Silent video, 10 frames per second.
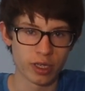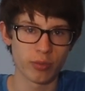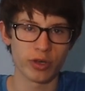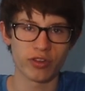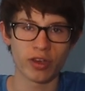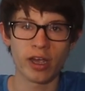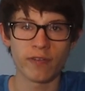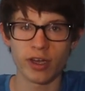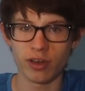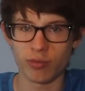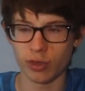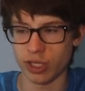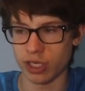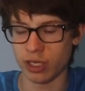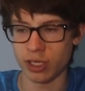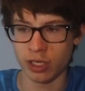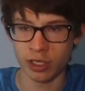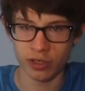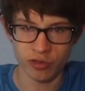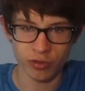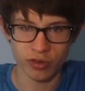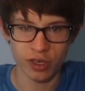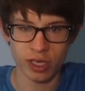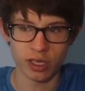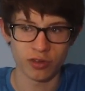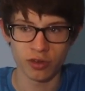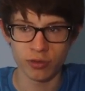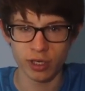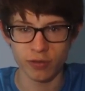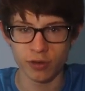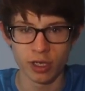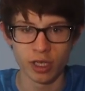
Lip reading: which I find really interesting and intuitive.